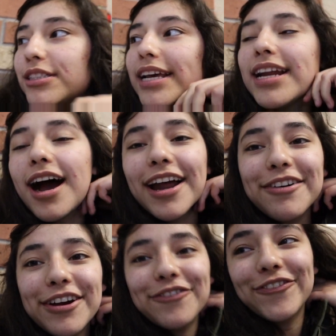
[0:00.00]
She's saying hi
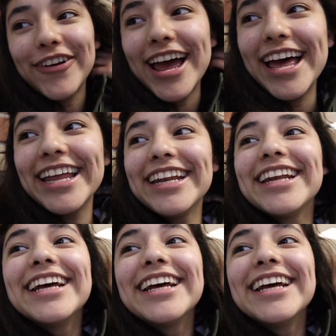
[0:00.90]
to her friend.